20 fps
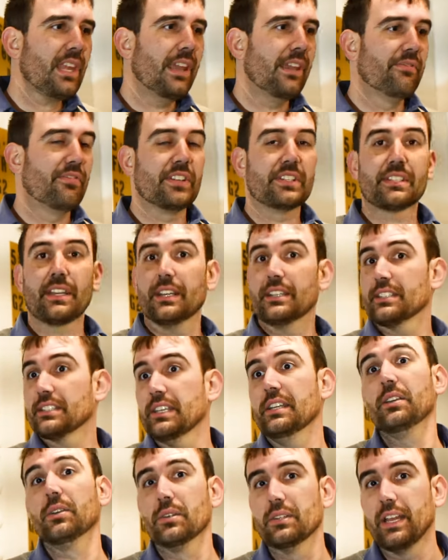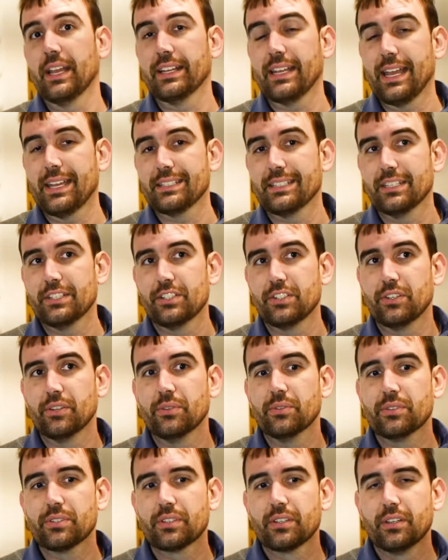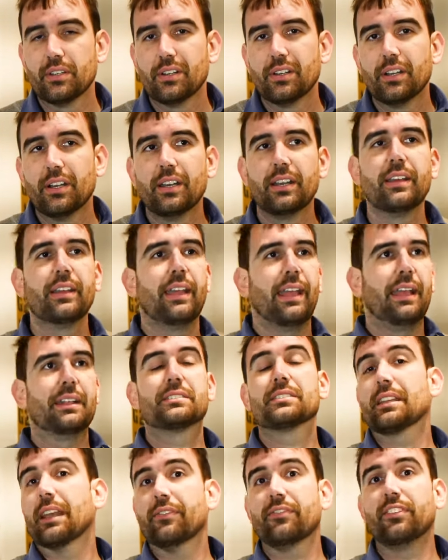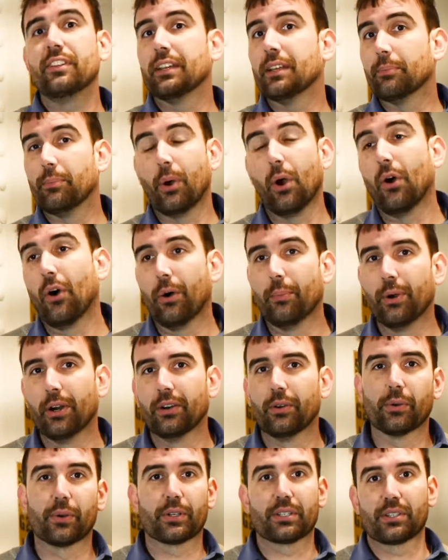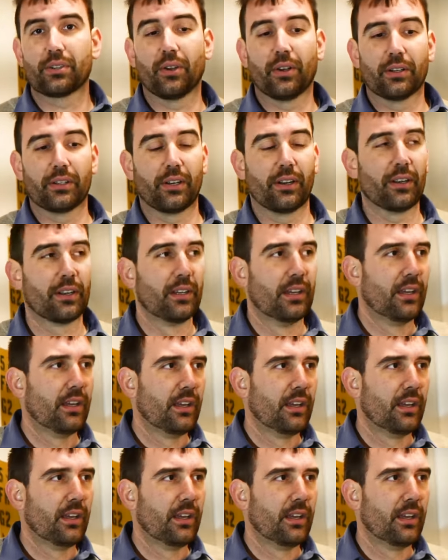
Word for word: If it's a single light has issues, it's definitely a bulb or a starter.